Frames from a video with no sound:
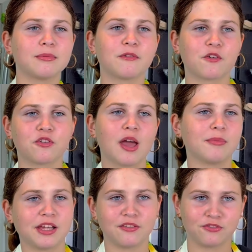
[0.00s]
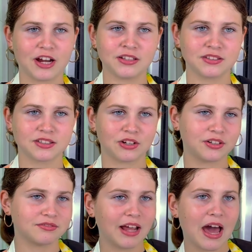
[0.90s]
your family and friends on
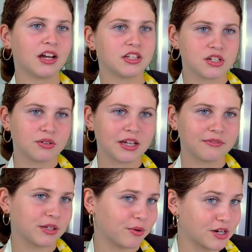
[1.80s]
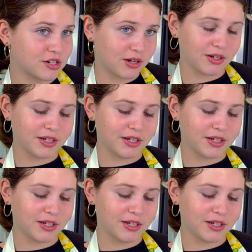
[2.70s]
how to do it if they want to do it.